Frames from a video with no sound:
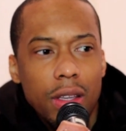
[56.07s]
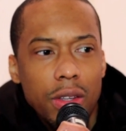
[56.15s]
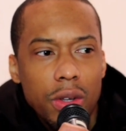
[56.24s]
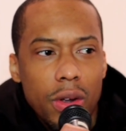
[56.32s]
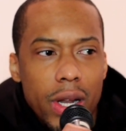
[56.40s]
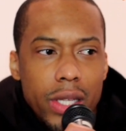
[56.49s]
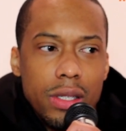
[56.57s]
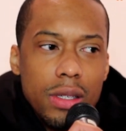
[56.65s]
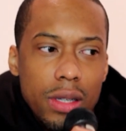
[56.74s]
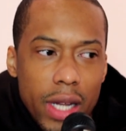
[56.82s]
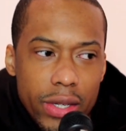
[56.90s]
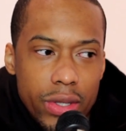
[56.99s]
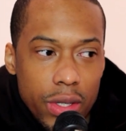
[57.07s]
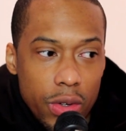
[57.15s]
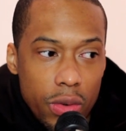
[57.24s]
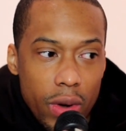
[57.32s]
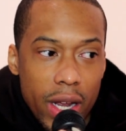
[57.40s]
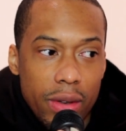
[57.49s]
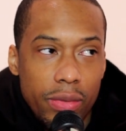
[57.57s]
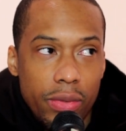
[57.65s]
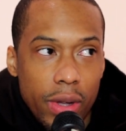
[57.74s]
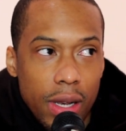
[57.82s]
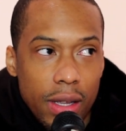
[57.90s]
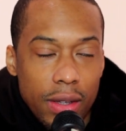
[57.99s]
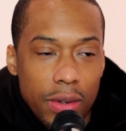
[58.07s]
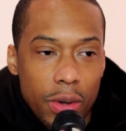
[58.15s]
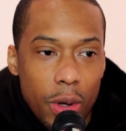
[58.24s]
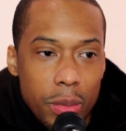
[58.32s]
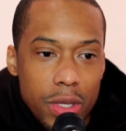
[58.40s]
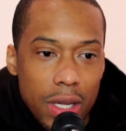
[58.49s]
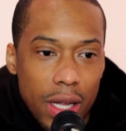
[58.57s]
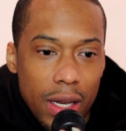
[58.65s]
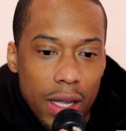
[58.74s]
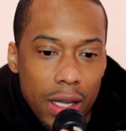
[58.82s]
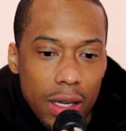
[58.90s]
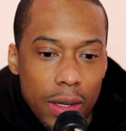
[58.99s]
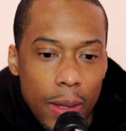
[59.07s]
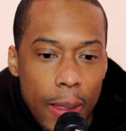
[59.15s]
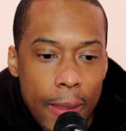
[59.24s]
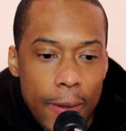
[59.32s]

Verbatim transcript: you know that's a that's a great feeling you know i'm saying and